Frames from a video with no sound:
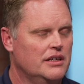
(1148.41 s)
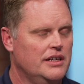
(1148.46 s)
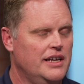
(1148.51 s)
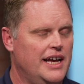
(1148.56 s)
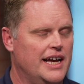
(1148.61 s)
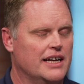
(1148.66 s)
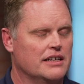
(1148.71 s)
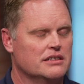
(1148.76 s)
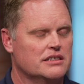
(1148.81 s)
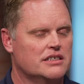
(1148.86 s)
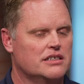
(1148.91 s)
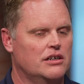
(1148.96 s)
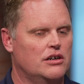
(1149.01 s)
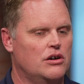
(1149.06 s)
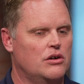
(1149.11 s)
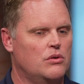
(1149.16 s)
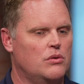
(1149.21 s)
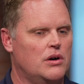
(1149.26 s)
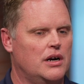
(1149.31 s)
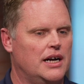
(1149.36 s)
Yeah.
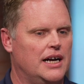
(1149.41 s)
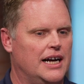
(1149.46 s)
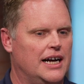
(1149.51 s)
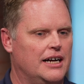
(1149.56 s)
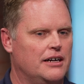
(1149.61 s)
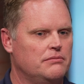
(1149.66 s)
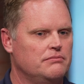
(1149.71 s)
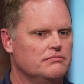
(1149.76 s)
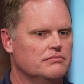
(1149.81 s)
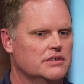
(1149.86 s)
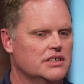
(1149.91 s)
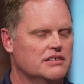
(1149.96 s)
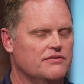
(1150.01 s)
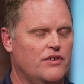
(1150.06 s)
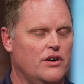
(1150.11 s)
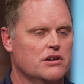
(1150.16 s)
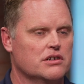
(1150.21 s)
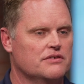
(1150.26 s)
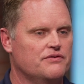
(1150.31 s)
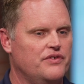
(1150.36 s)
So as
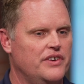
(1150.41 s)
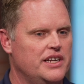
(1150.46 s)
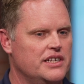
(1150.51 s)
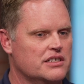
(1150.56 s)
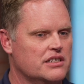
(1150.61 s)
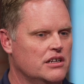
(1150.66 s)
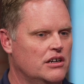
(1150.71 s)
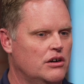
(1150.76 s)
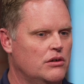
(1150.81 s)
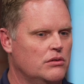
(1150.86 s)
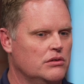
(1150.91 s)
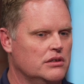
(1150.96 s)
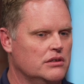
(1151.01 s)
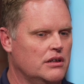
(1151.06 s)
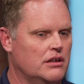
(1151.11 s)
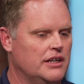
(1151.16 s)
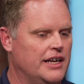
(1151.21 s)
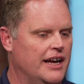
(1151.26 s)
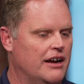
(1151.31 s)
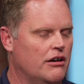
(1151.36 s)
far as fees go,
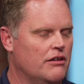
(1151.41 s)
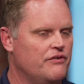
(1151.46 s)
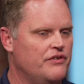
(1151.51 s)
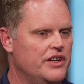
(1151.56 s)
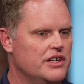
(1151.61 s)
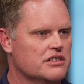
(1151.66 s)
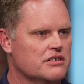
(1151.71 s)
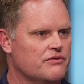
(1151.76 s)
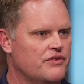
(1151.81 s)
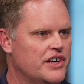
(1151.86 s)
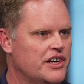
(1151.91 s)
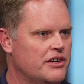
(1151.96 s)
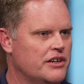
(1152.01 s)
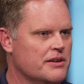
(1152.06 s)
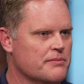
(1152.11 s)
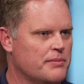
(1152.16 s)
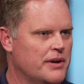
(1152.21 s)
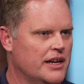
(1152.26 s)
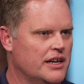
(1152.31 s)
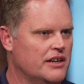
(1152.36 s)
our fees are very
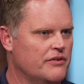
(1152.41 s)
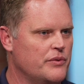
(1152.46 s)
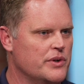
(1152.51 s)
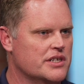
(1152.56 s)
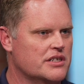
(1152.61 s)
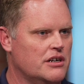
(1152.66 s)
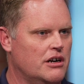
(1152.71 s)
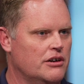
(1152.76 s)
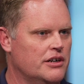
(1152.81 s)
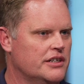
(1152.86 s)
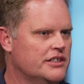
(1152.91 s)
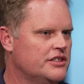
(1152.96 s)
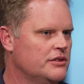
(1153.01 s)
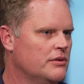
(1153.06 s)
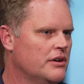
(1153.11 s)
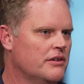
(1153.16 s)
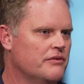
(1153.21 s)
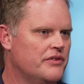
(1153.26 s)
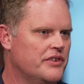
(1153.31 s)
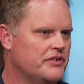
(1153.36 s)
competitive. We start at
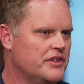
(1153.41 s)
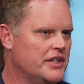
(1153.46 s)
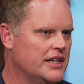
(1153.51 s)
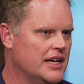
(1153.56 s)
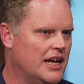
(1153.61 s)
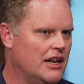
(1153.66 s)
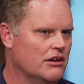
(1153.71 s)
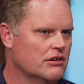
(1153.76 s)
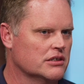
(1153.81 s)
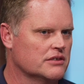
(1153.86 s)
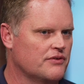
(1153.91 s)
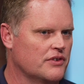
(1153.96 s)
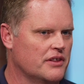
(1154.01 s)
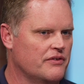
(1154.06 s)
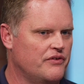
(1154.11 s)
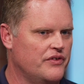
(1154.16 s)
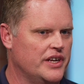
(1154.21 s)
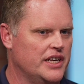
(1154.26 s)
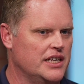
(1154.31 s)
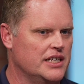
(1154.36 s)
$250 for
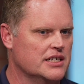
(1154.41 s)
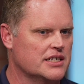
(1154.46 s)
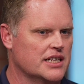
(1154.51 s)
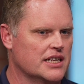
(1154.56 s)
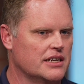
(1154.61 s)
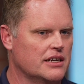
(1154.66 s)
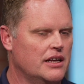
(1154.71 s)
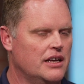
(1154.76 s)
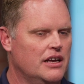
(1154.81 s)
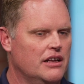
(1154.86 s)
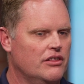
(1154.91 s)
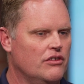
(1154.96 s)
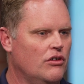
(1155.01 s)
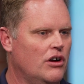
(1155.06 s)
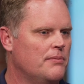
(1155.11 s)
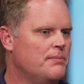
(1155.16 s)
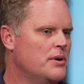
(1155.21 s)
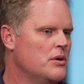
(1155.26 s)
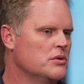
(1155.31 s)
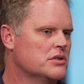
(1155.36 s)
the fees, and
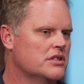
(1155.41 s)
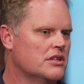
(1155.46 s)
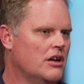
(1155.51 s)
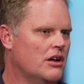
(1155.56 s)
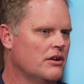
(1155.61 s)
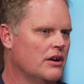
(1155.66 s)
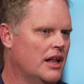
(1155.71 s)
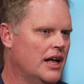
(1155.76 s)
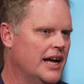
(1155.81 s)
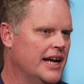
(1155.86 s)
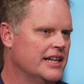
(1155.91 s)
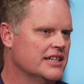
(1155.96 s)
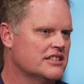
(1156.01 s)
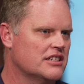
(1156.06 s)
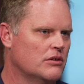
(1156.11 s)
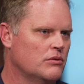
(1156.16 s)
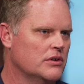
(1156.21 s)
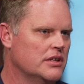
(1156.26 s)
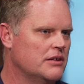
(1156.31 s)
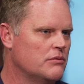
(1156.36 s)
they're all posted online.
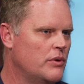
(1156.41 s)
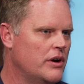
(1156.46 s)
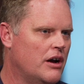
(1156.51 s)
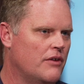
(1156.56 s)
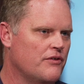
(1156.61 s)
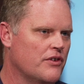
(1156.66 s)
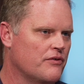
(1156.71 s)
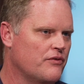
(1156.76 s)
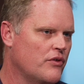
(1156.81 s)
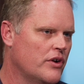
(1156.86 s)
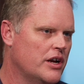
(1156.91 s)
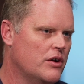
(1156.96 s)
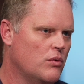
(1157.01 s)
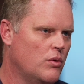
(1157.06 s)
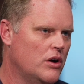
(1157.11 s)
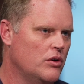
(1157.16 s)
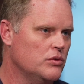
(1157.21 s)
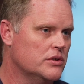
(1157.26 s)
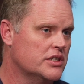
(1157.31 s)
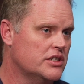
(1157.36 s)
And we offer free
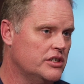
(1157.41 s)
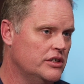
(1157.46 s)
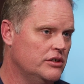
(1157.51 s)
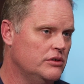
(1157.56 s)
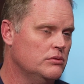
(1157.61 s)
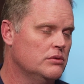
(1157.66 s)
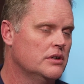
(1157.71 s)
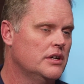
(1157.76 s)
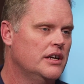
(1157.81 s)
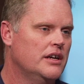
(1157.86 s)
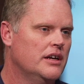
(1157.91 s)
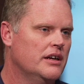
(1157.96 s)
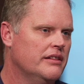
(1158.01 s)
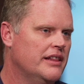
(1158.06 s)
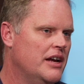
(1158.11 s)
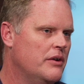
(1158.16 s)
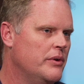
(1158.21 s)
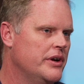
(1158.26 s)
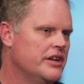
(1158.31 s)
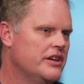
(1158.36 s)
quotes too.
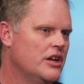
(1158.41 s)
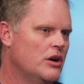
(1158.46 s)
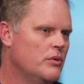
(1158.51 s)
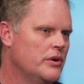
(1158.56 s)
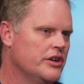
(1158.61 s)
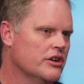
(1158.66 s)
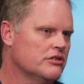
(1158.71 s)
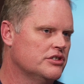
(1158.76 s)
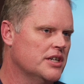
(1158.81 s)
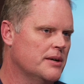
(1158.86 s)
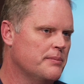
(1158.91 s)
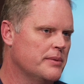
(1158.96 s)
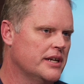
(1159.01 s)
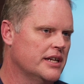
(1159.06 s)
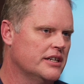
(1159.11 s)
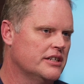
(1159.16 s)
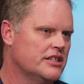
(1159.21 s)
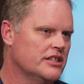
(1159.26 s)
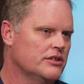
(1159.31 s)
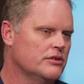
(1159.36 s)
That way you know what you're
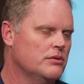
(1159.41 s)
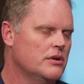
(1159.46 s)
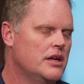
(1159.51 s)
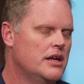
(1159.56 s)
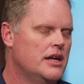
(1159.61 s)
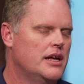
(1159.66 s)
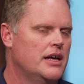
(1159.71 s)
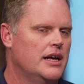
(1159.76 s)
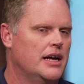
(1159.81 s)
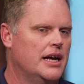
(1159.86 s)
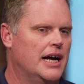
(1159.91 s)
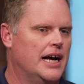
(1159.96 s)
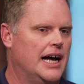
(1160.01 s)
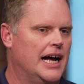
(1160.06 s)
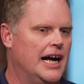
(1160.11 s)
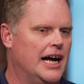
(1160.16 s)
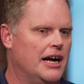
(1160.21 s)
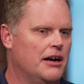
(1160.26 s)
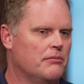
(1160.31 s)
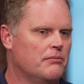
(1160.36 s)
jumping into.
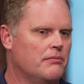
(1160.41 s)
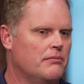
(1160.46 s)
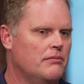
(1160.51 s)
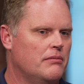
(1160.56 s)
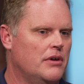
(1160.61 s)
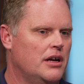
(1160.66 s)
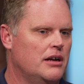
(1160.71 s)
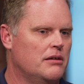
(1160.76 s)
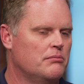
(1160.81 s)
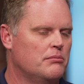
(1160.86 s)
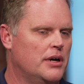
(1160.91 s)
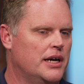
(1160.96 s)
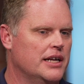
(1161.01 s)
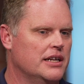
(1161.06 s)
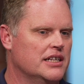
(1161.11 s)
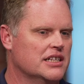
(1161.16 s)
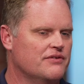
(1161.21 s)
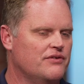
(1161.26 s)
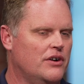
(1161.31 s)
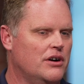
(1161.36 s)

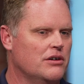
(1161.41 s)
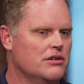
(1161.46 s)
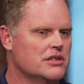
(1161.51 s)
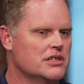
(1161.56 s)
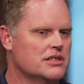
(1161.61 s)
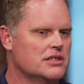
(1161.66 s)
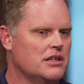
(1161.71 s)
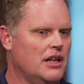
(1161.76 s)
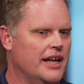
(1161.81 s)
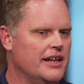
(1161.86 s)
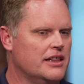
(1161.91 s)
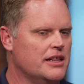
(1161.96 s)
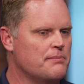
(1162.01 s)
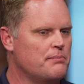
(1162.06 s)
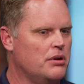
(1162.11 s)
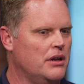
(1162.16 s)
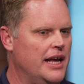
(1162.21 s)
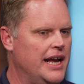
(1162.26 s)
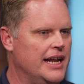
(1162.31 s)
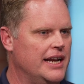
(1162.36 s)
But as far as like the
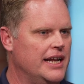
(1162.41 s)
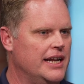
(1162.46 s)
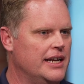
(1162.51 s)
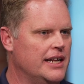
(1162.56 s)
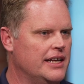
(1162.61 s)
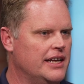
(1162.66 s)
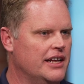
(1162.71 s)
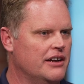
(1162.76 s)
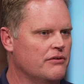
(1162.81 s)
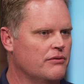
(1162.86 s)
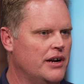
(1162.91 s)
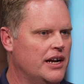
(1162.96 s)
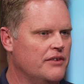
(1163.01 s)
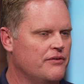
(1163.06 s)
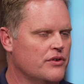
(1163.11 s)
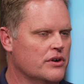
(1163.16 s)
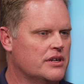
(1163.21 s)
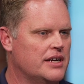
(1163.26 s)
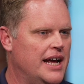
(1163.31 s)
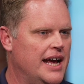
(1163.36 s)
planning and getting
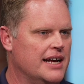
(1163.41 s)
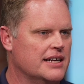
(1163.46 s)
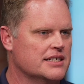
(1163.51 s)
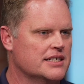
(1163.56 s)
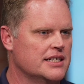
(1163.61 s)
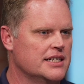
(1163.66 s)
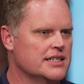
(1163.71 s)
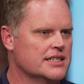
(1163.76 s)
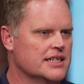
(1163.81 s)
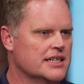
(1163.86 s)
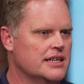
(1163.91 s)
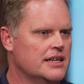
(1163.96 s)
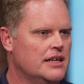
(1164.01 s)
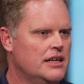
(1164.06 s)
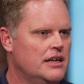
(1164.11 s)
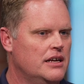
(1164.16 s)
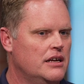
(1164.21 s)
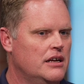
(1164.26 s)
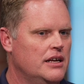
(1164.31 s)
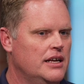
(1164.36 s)
ready for tax season,
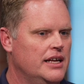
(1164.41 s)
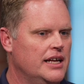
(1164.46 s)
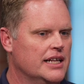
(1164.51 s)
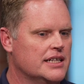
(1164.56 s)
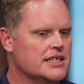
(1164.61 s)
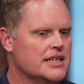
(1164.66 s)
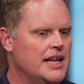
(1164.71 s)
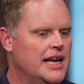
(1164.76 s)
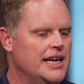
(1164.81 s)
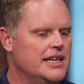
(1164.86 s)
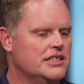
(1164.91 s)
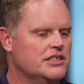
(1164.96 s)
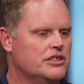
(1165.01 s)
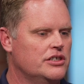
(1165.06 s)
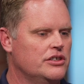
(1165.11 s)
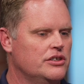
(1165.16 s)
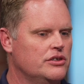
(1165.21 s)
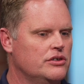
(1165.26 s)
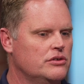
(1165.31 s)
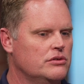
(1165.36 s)
it's nice
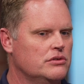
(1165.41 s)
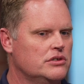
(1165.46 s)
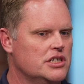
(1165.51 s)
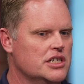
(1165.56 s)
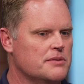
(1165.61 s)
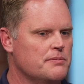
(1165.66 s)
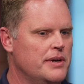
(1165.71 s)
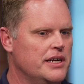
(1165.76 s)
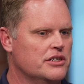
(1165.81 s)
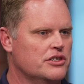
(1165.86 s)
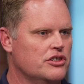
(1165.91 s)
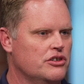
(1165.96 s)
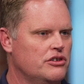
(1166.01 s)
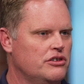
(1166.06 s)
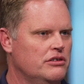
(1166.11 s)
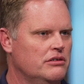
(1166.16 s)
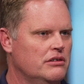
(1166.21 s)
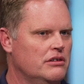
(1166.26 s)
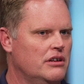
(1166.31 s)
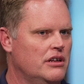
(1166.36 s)
to just make
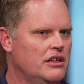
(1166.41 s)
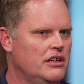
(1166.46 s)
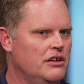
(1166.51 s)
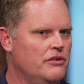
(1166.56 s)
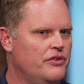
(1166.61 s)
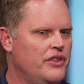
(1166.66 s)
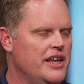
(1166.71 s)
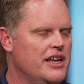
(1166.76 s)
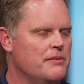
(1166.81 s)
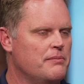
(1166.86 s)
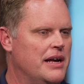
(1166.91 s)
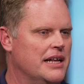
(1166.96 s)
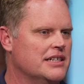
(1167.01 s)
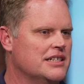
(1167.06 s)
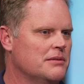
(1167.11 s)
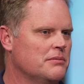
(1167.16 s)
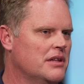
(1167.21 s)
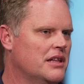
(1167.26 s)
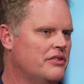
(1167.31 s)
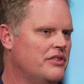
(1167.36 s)
sure you think
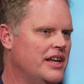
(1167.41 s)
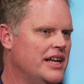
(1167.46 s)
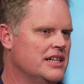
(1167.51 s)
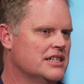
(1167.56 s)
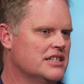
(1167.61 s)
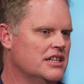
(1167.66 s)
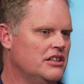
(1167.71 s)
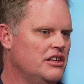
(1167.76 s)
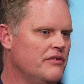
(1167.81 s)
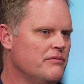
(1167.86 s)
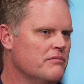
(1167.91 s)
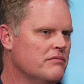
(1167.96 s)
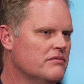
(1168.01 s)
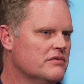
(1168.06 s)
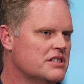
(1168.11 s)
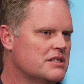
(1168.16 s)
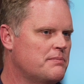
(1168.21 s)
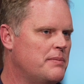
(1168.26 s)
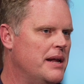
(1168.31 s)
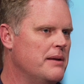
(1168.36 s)
about some of the things that you
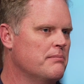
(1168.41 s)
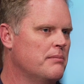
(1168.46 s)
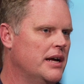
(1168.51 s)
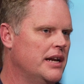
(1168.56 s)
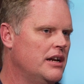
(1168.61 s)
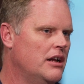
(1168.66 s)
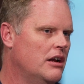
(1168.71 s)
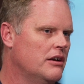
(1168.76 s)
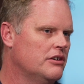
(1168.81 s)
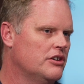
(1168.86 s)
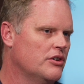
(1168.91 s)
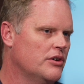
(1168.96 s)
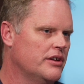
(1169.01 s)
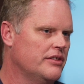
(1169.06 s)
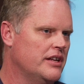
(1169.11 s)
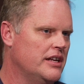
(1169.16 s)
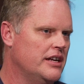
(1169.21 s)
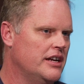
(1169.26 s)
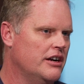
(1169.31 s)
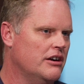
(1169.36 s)
spent money on
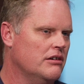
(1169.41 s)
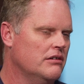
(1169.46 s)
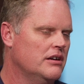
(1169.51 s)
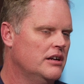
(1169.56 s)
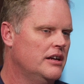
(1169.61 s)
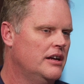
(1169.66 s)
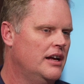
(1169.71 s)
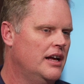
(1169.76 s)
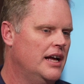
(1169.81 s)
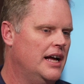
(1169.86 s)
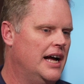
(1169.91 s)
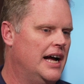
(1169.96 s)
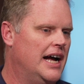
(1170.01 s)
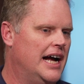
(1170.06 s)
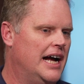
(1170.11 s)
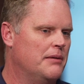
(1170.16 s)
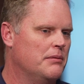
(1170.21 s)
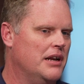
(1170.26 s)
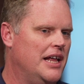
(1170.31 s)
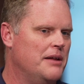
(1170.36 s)
during the year.
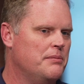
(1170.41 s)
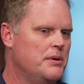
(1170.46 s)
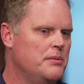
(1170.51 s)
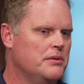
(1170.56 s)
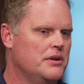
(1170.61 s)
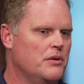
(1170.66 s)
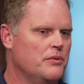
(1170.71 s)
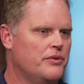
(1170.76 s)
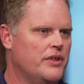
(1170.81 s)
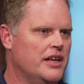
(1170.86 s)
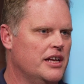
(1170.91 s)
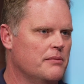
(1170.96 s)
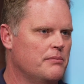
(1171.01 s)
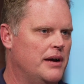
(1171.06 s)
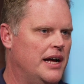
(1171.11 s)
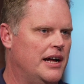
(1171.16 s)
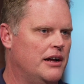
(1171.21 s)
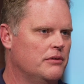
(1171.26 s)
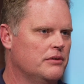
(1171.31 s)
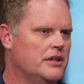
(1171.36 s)
A lot of people don't think
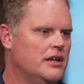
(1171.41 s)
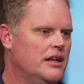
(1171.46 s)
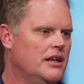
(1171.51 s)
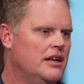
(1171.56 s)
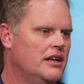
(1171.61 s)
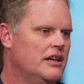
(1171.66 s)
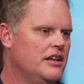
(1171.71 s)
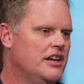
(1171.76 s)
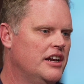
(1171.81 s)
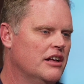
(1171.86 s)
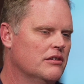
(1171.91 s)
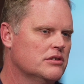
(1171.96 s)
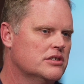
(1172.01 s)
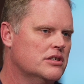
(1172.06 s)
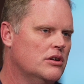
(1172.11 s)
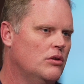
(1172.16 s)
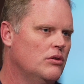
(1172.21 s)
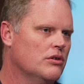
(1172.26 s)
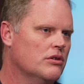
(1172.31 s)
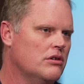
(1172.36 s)
about,
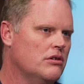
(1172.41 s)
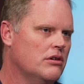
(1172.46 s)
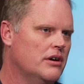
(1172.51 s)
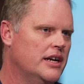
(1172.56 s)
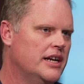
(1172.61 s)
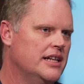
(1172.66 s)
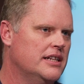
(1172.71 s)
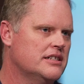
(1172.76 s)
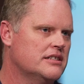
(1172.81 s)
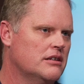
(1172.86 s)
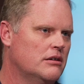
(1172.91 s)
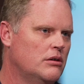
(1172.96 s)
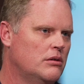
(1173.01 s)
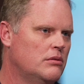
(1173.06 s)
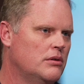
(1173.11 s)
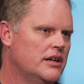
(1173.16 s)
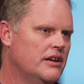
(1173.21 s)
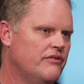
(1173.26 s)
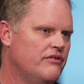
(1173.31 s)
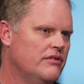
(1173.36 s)
solar credits.
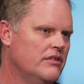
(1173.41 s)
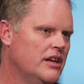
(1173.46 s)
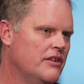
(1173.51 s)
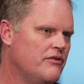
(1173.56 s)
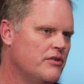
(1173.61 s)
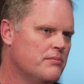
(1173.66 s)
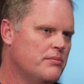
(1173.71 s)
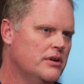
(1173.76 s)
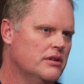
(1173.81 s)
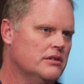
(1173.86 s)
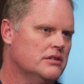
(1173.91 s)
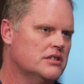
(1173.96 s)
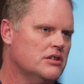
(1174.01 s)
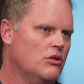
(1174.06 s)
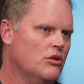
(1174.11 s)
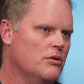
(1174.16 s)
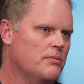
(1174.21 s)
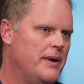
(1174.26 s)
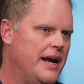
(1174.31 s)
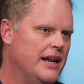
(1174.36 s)
So if you put
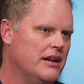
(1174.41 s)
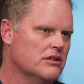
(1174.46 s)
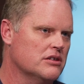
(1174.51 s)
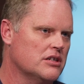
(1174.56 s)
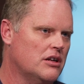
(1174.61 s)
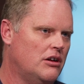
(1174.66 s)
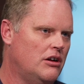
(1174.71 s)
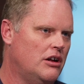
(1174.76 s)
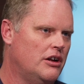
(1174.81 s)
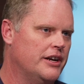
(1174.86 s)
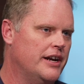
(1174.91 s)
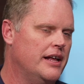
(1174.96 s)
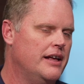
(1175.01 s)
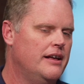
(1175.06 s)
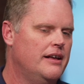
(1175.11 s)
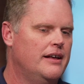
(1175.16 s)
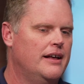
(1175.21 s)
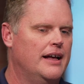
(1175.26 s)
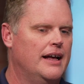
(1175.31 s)
solar panels on,